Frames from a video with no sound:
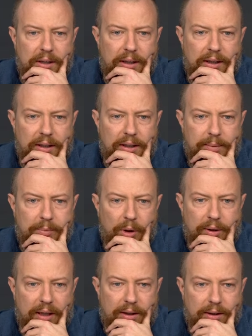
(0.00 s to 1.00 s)
Um,
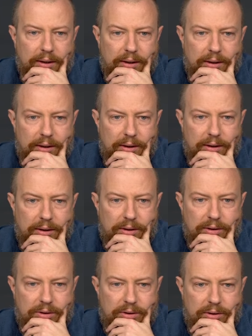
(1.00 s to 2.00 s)
okay.
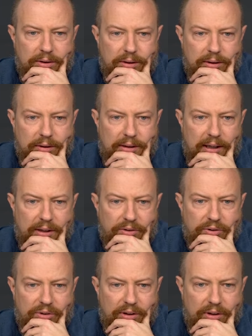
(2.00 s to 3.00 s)

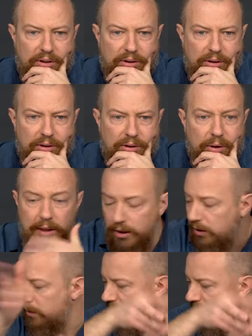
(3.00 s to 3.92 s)
That's uh, okay, good.